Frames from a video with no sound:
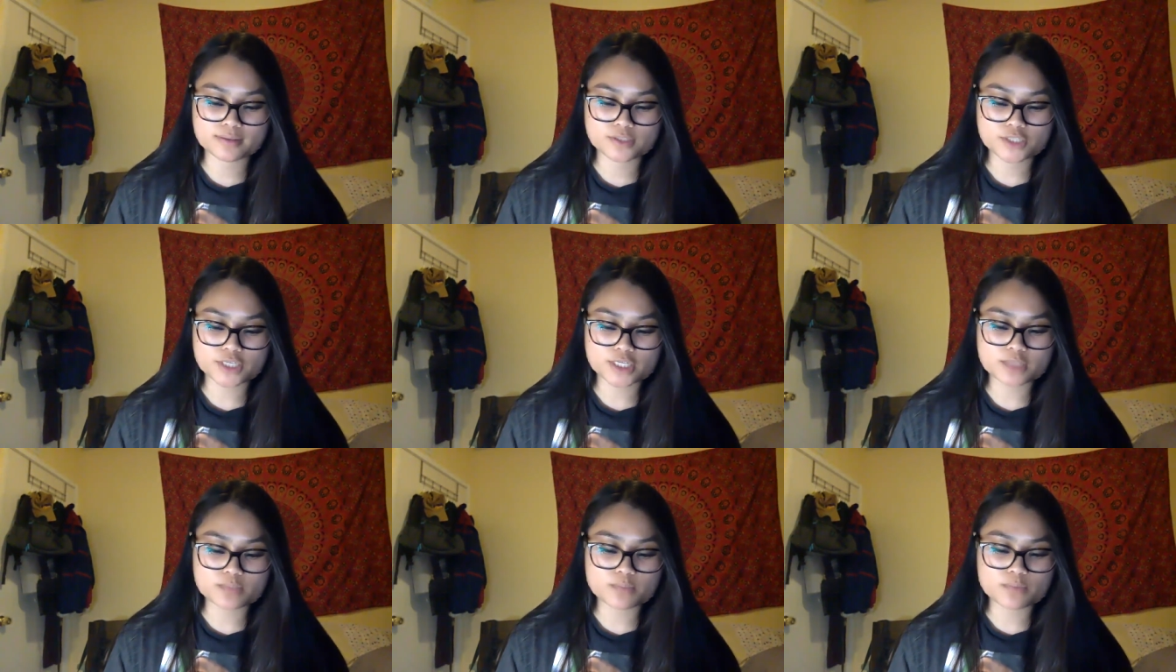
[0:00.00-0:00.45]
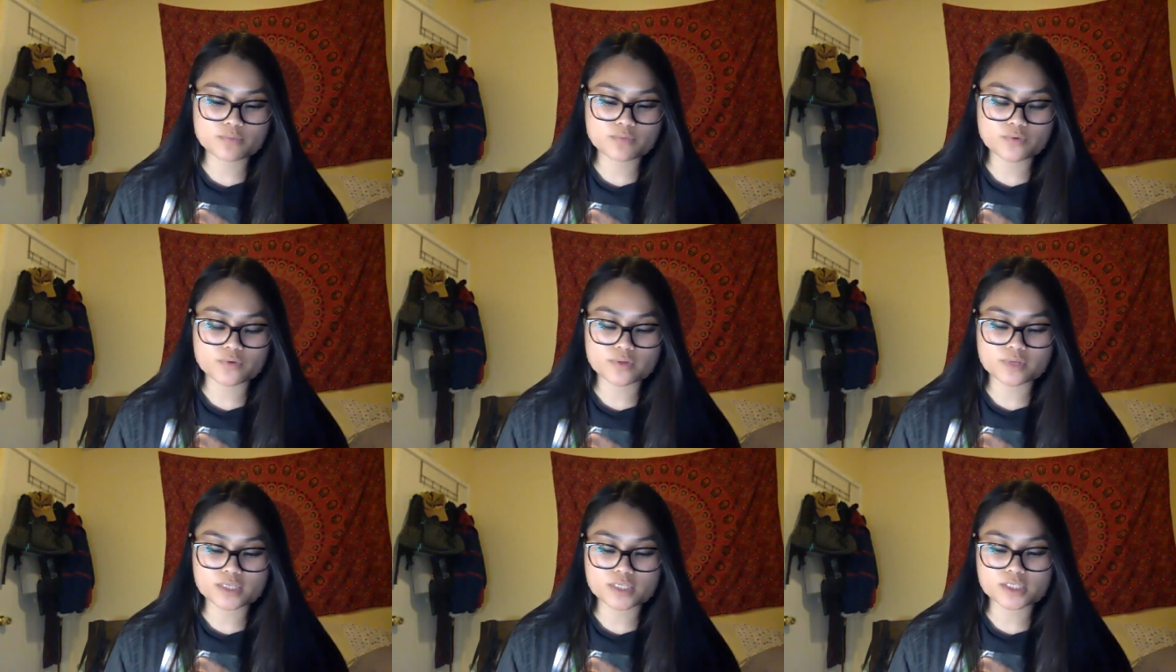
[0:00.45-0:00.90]
just
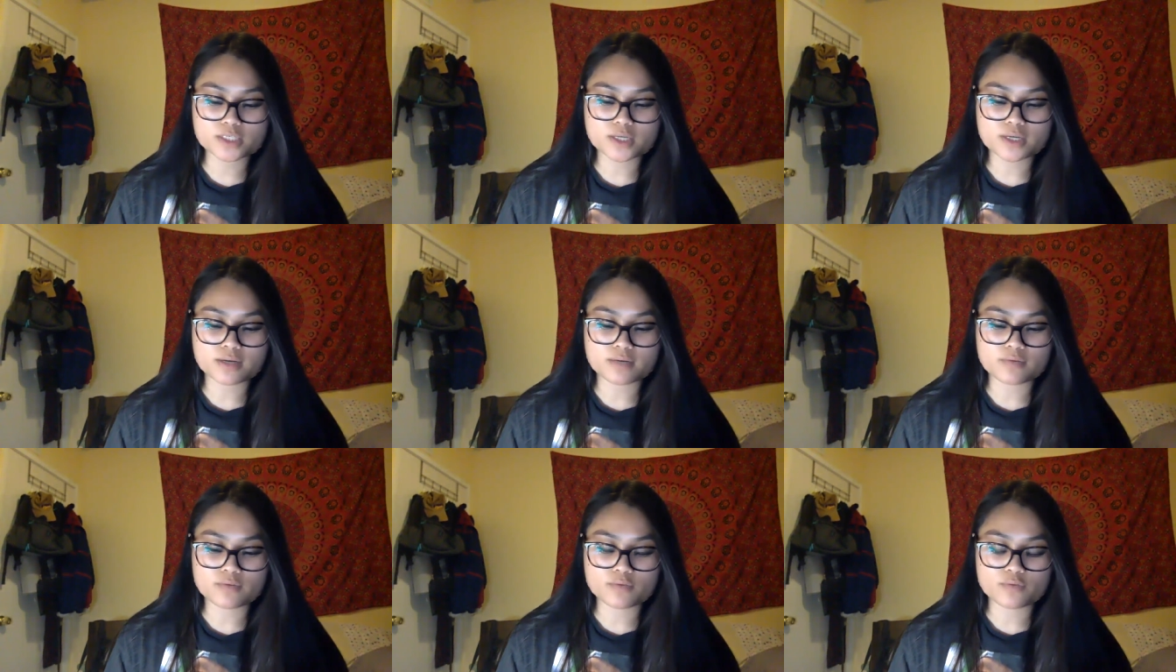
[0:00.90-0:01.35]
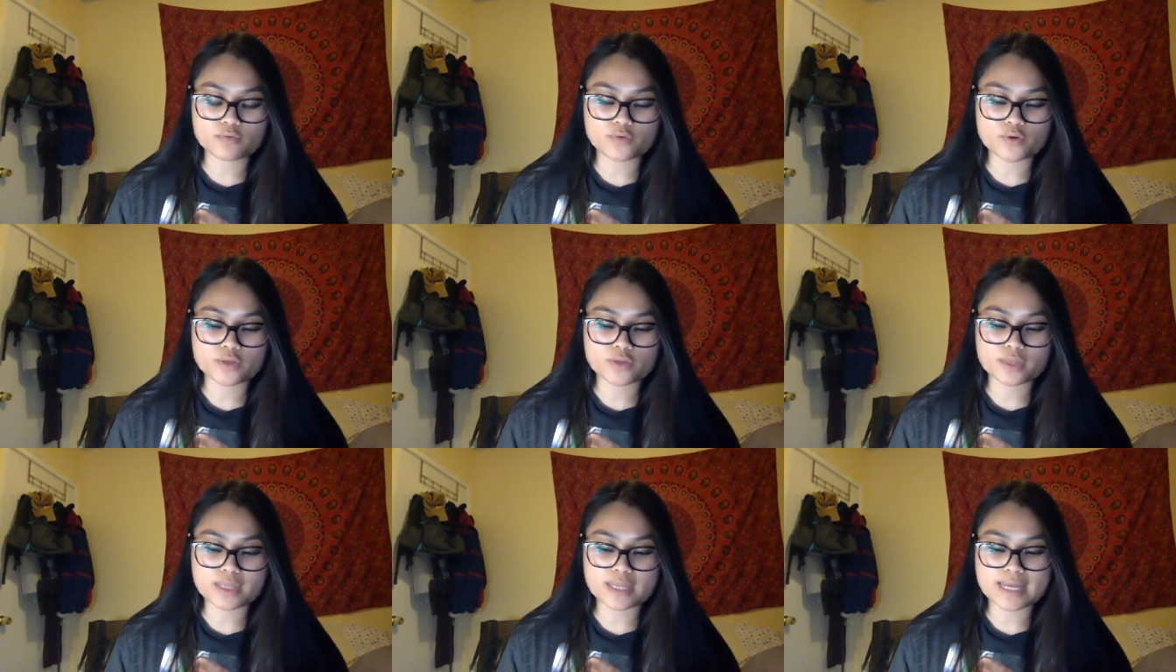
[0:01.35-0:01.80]
before the start of the
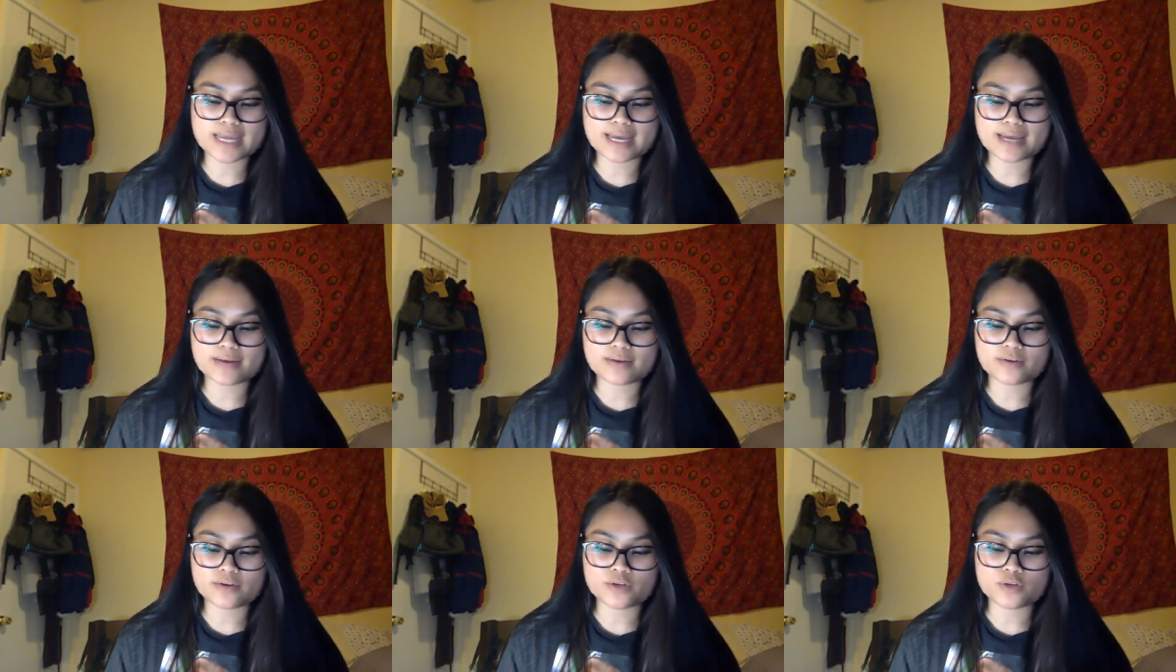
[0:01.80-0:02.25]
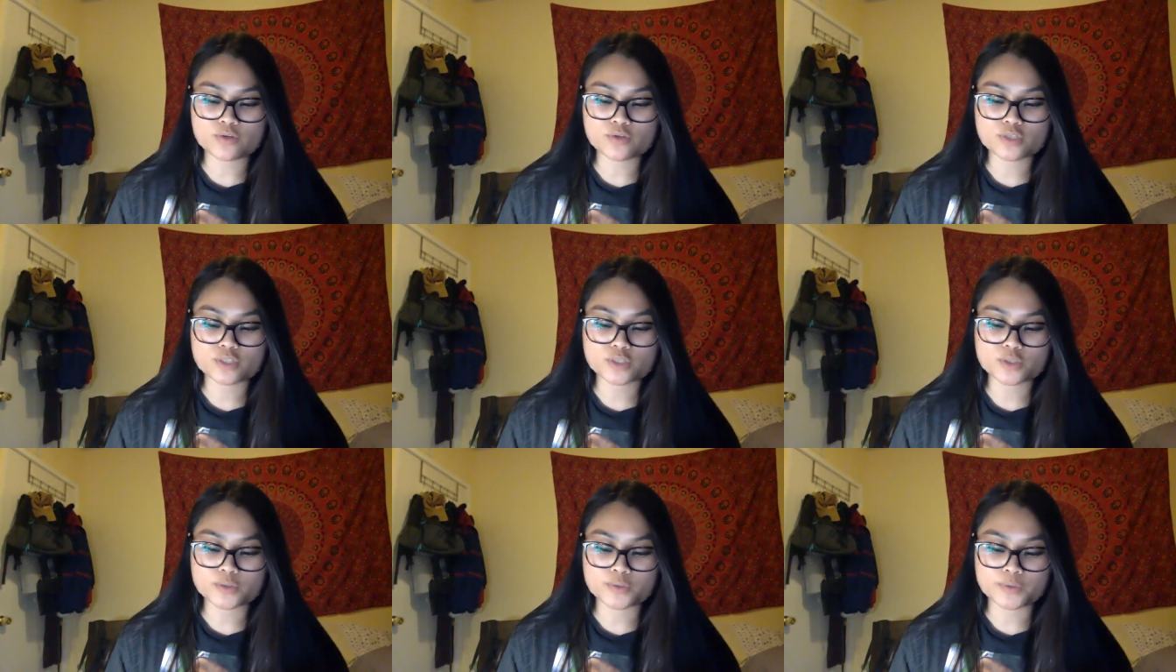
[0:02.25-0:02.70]
fourth day at her new
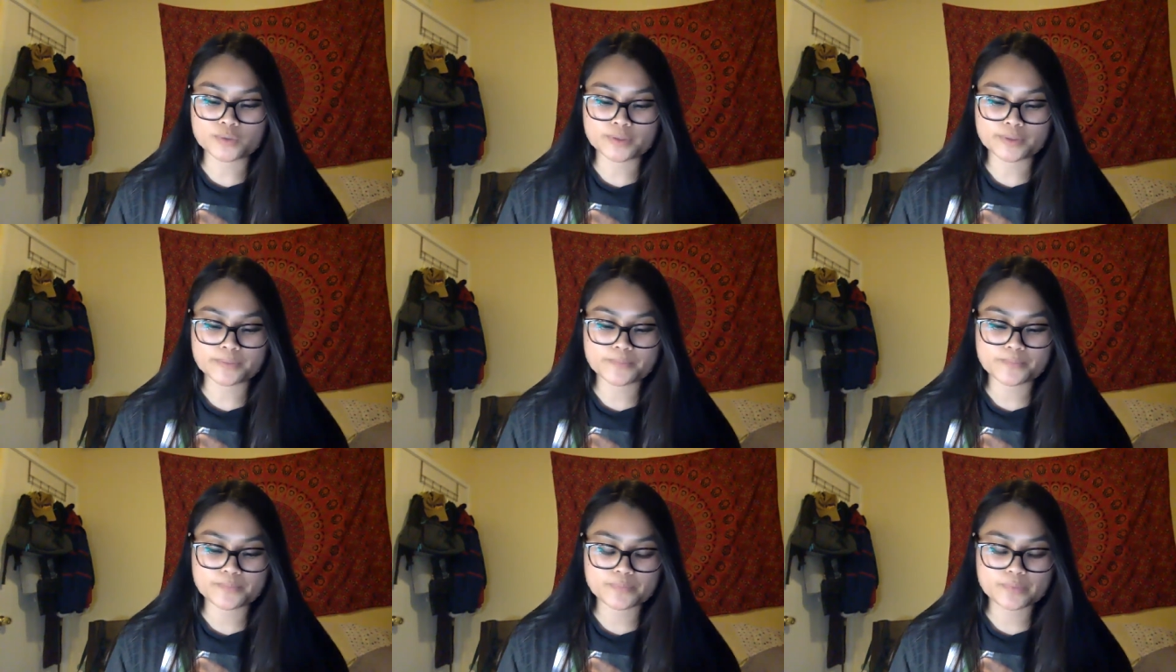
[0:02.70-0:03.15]
school,